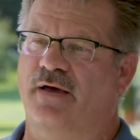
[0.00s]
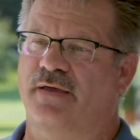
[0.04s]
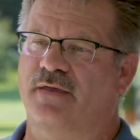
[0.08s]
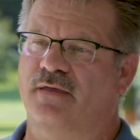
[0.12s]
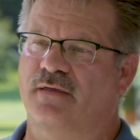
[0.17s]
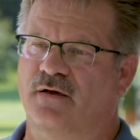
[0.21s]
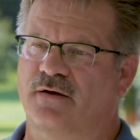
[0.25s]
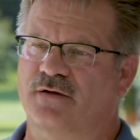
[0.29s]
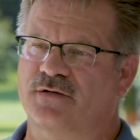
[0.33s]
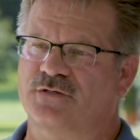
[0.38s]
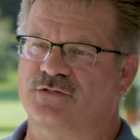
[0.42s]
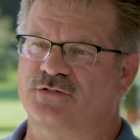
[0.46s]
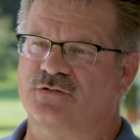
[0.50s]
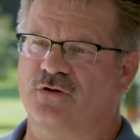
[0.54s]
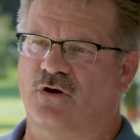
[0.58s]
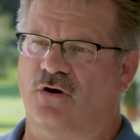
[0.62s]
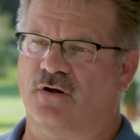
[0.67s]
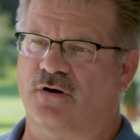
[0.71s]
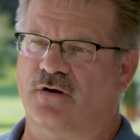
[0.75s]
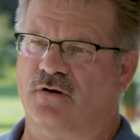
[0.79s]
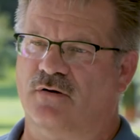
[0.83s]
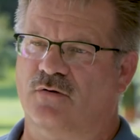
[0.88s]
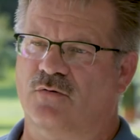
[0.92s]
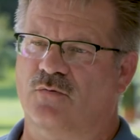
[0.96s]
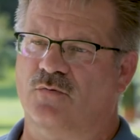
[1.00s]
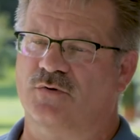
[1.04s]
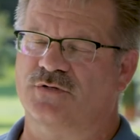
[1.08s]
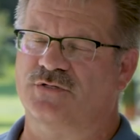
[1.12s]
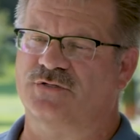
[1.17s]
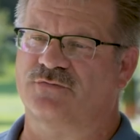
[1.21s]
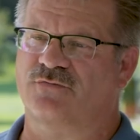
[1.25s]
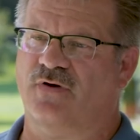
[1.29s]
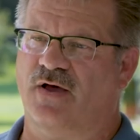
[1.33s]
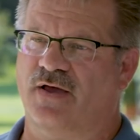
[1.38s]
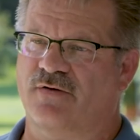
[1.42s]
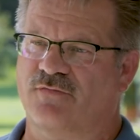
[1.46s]
my youngest daughter
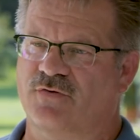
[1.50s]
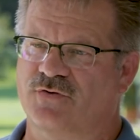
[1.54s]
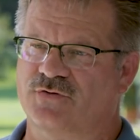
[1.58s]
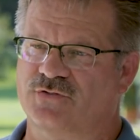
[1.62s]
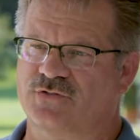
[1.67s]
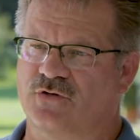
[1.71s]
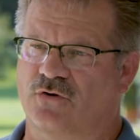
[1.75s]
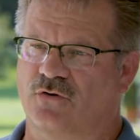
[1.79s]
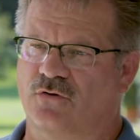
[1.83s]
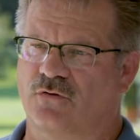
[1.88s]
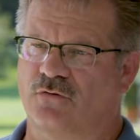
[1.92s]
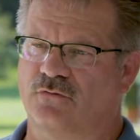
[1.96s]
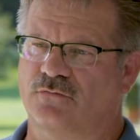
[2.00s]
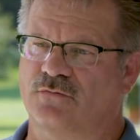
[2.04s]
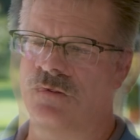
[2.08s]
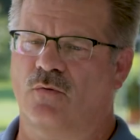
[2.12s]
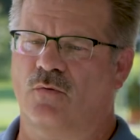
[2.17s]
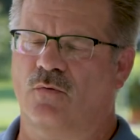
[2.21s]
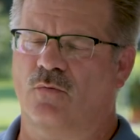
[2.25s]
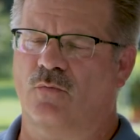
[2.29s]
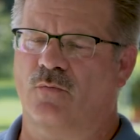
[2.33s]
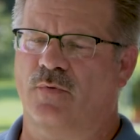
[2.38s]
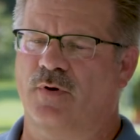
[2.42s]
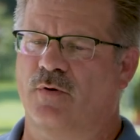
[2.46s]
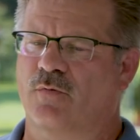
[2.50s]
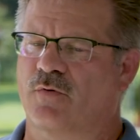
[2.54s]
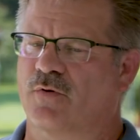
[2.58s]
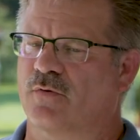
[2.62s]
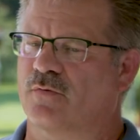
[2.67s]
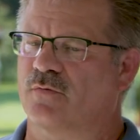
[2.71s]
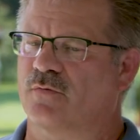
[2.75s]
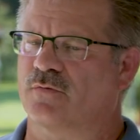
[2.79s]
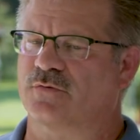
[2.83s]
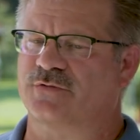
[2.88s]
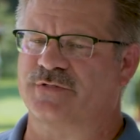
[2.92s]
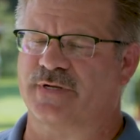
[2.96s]
was five years old. We
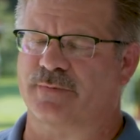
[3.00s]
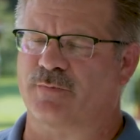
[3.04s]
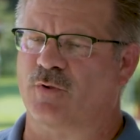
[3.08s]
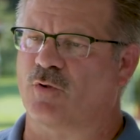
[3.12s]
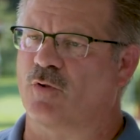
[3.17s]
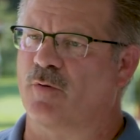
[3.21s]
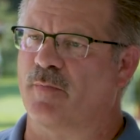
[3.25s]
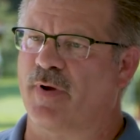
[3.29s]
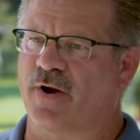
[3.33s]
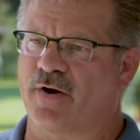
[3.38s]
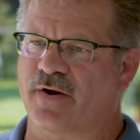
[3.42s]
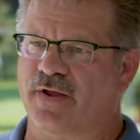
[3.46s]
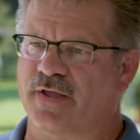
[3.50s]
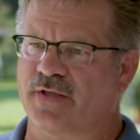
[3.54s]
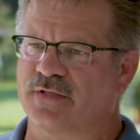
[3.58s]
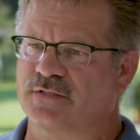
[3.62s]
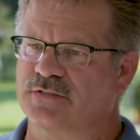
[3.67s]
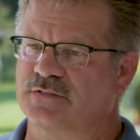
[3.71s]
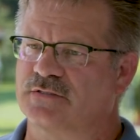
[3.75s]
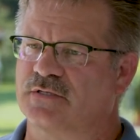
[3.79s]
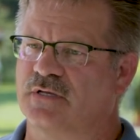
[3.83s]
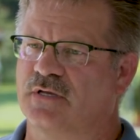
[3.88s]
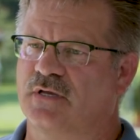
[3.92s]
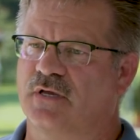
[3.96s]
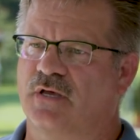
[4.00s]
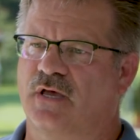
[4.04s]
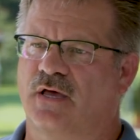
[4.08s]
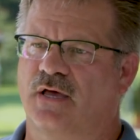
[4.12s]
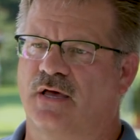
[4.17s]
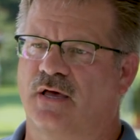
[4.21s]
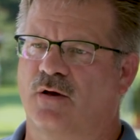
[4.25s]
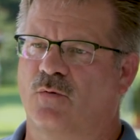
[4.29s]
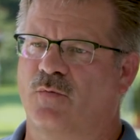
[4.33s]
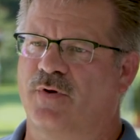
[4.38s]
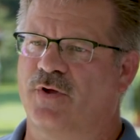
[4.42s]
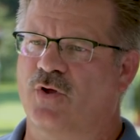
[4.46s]
were typical Americans.
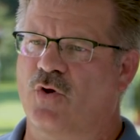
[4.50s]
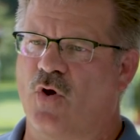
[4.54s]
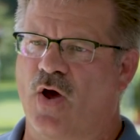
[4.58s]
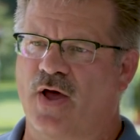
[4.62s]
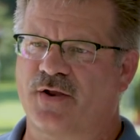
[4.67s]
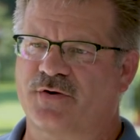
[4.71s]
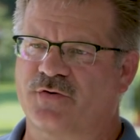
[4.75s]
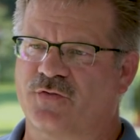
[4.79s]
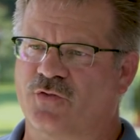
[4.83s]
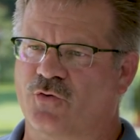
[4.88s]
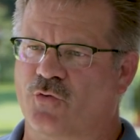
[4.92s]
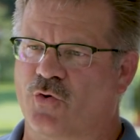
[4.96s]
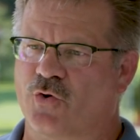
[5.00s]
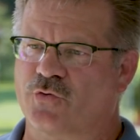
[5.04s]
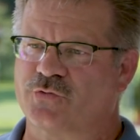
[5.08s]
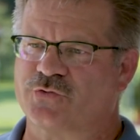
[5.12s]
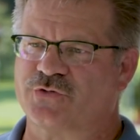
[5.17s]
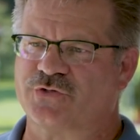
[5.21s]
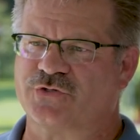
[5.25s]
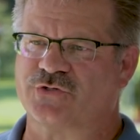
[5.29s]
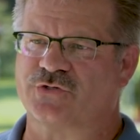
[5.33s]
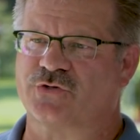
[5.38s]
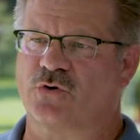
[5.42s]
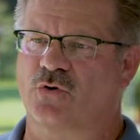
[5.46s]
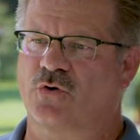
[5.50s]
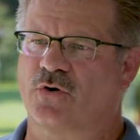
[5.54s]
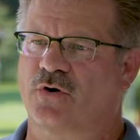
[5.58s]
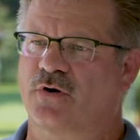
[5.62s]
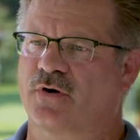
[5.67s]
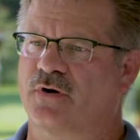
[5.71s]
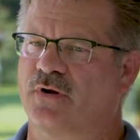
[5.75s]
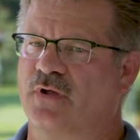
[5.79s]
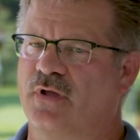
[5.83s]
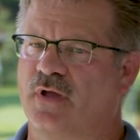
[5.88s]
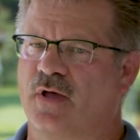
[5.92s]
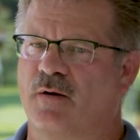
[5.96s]
Uh, we'd go out to the grocery
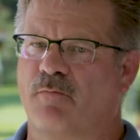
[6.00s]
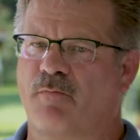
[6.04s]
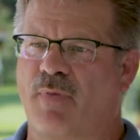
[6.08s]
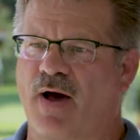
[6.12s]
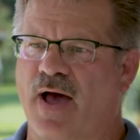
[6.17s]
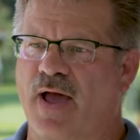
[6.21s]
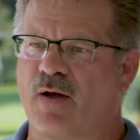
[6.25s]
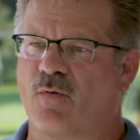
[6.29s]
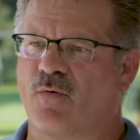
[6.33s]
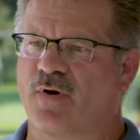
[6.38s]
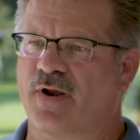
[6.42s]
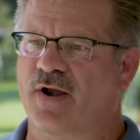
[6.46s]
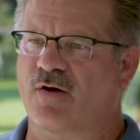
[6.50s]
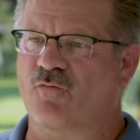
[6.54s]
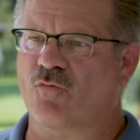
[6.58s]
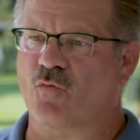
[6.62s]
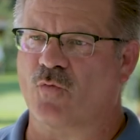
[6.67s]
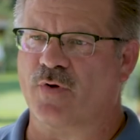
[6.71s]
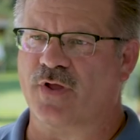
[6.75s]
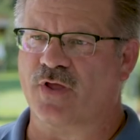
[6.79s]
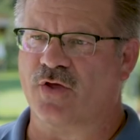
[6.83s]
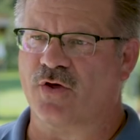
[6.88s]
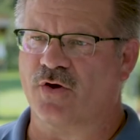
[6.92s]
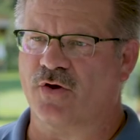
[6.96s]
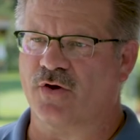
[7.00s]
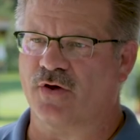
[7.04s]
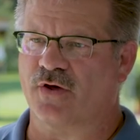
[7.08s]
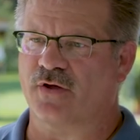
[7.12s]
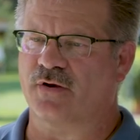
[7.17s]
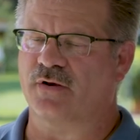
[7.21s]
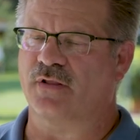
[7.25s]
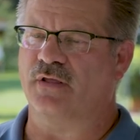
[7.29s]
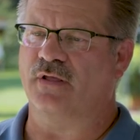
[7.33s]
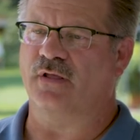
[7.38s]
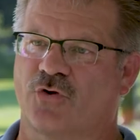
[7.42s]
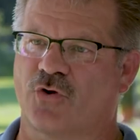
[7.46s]
store, buy whatever we
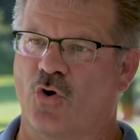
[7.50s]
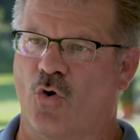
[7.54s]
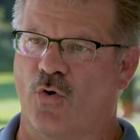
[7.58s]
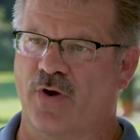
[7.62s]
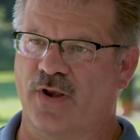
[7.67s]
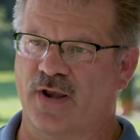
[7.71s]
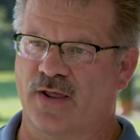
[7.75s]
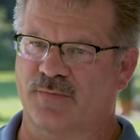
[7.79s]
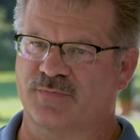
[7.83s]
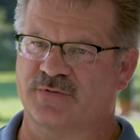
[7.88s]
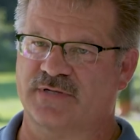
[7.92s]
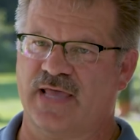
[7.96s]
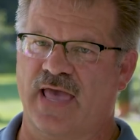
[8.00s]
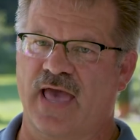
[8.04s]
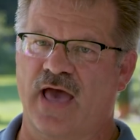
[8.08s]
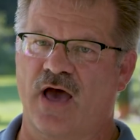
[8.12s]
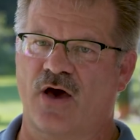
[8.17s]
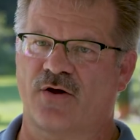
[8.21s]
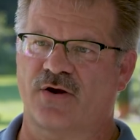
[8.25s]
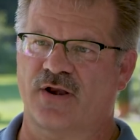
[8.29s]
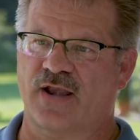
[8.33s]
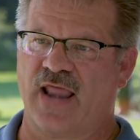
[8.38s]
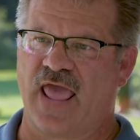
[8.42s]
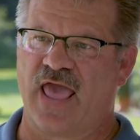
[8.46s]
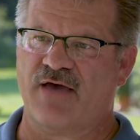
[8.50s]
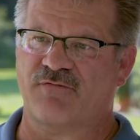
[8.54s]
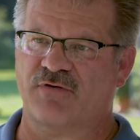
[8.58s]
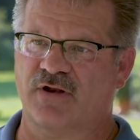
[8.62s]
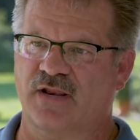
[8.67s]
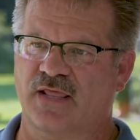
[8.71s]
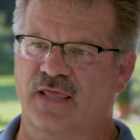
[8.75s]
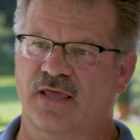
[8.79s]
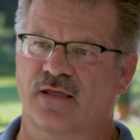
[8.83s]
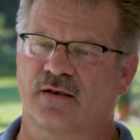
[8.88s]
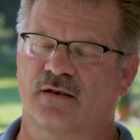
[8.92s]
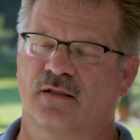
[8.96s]
could. You're going uptown and having to
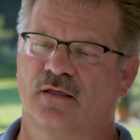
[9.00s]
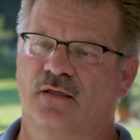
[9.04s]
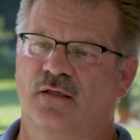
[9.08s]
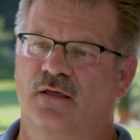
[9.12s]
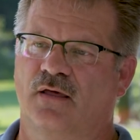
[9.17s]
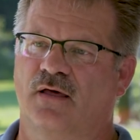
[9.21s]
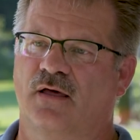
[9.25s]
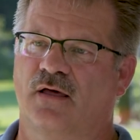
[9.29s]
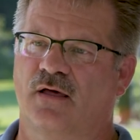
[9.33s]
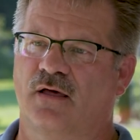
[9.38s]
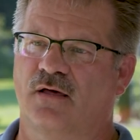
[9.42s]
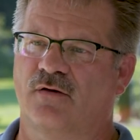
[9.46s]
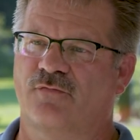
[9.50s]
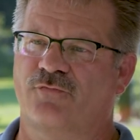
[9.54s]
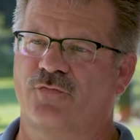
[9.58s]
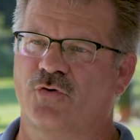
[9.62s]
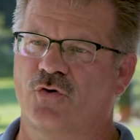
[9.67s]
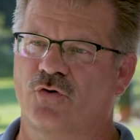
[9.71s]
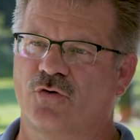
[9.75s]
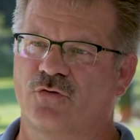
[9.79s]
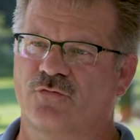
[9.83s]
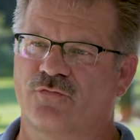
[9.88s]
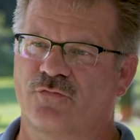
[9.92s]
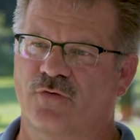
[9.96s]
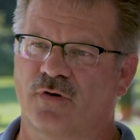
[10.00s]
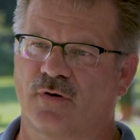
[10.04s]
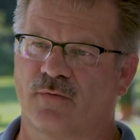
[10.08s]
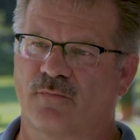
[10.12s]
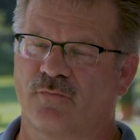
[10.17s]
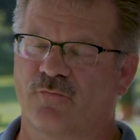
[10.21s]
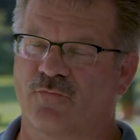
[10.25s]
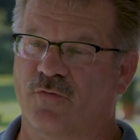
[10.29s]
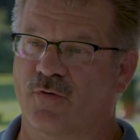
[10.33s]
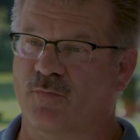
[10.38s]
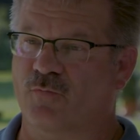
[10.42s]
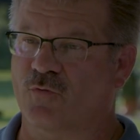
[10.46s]
get uh, food from,
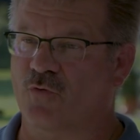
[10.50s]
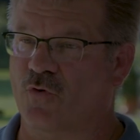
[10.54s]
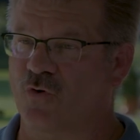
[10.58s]
from